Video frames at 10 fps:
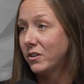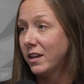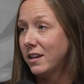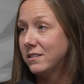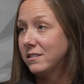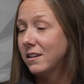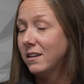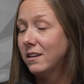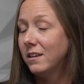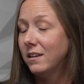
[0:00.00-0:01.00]
for kids.
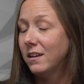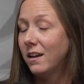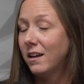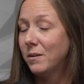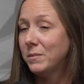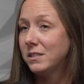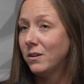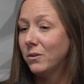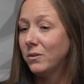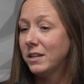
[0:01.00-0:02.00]
And
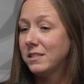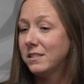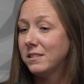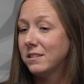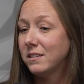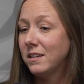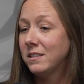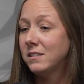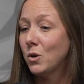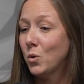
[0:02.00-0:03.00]
so it's
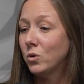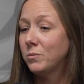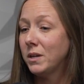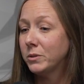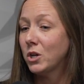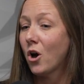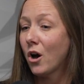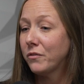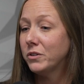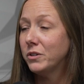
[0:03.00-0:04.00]
so cool to be able to
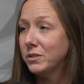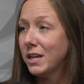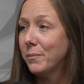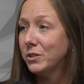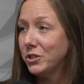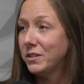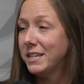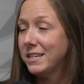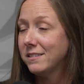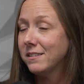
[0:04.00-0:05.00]
offer those
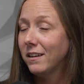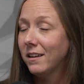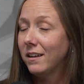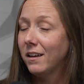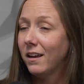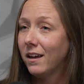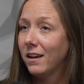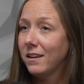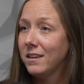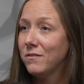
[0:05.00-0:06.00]
opportunities.
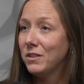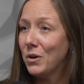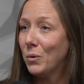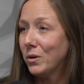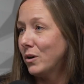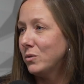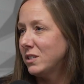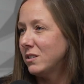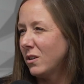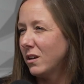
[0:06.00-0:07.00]
Even though we're
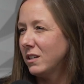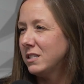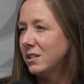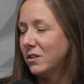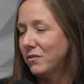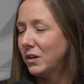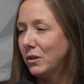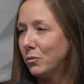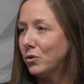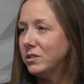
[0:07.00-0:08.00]
still considered a
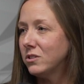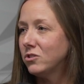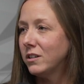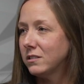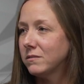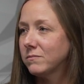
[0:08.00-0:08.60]
fairly rural district.